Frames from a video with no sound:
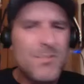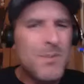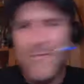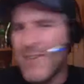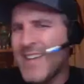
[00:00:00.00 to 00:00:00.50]

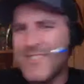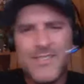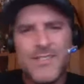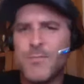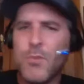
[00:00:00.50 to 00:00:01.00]
fine since the
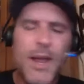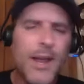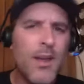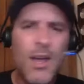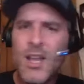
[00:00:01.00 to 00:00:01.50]
spring.
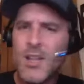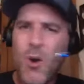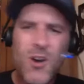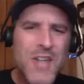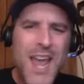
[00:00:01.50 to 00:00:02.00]
Lamar
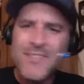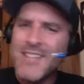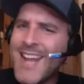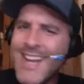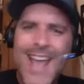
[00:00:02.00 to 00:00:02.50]
Jackson had an
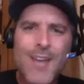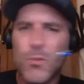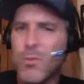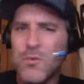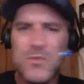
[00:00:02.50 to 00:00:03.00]
ankle
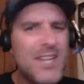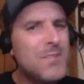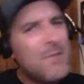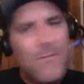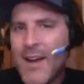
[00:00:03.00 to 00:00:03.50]
bruise. He's been
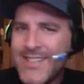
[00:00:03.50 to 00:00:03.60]
fine